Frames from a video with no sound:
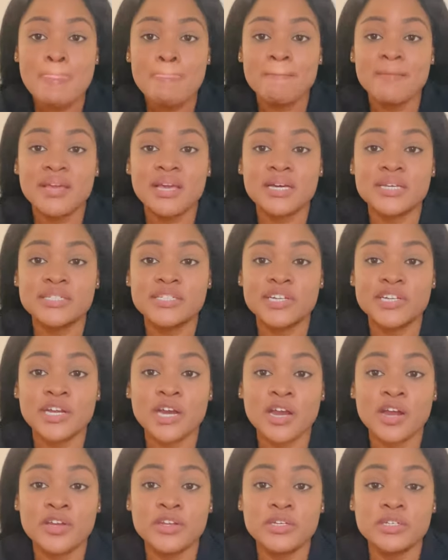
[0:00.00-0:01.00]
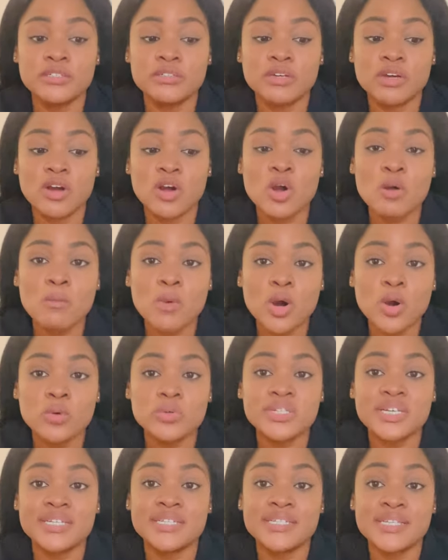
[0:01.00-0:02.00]
because they're not gonna come
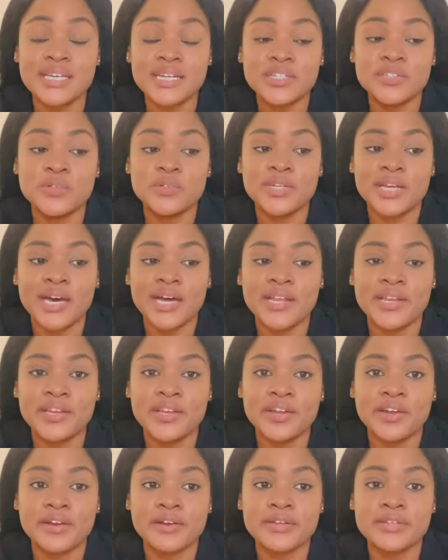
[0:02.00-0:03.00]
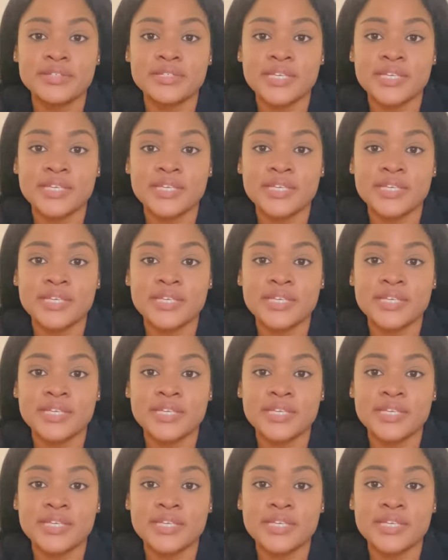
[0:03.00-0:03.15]
out and tell you that they're